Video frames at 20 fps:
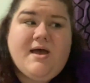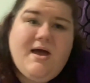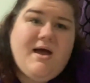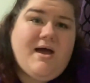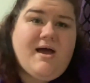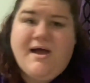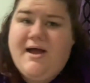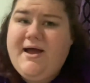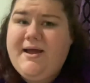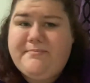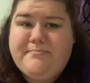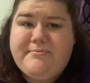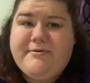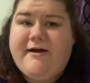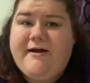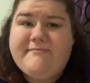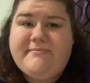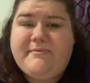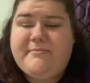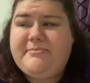I've
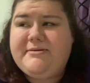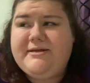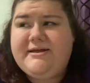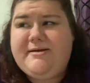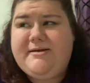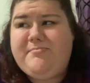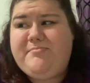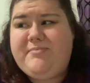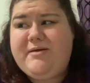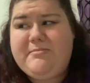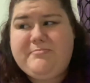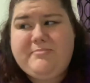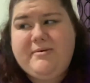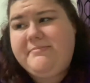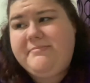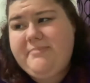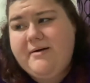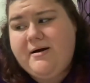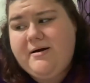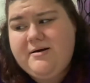probably been
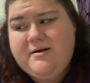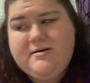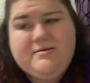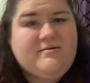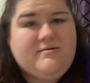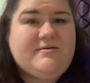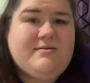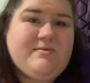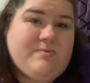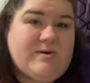bombarded with